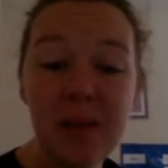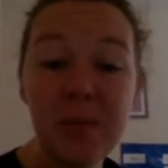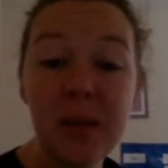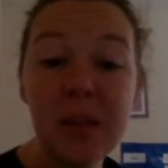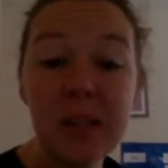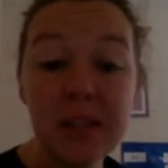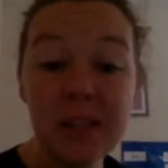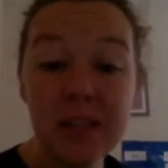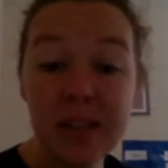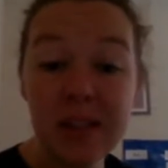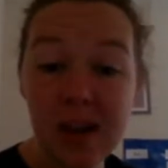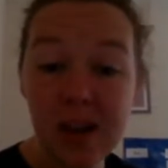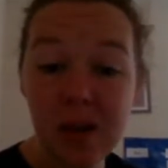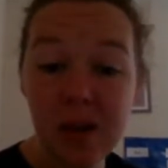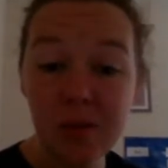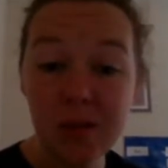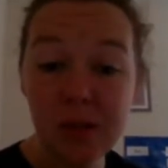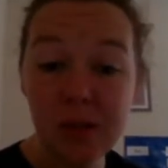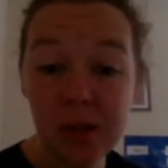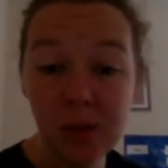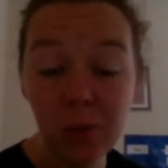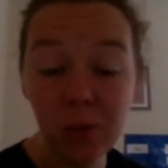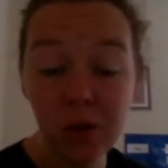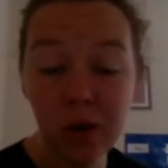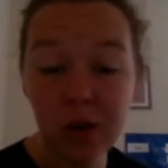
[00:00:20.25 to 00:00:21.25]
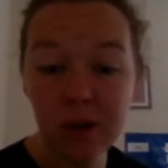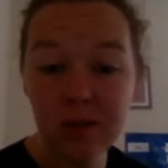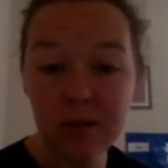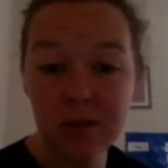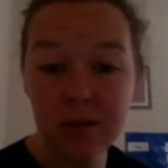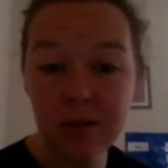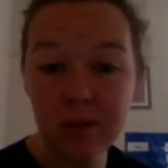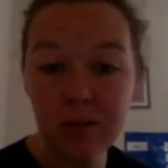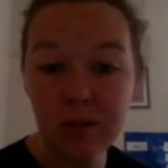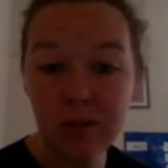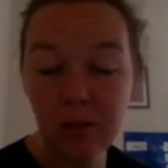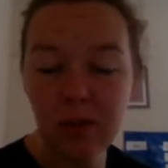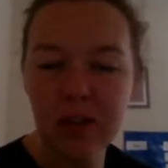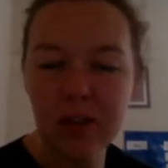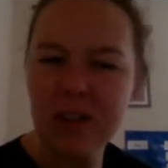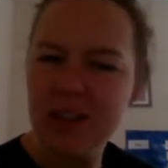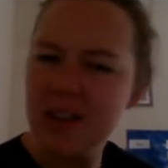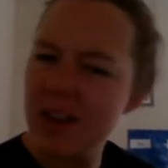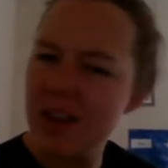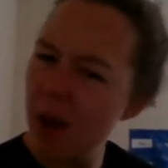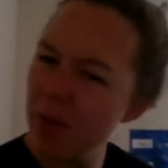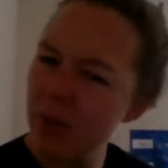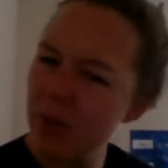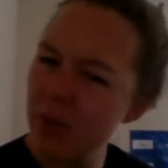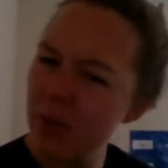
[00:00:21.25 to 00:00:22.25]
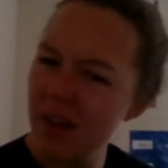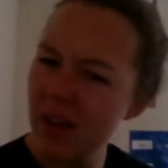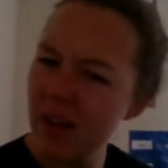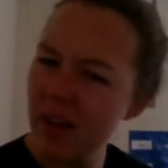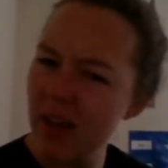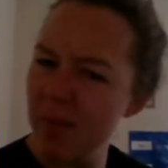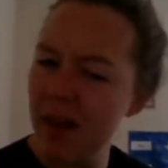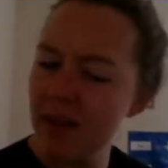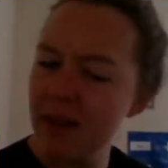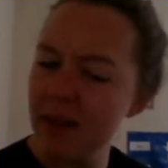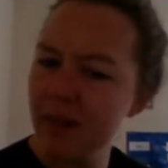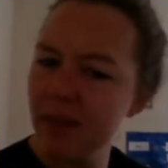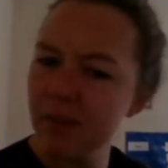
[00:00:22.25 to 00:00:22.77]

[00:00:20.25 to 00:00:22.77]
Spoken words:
sound in words. What sound do they make?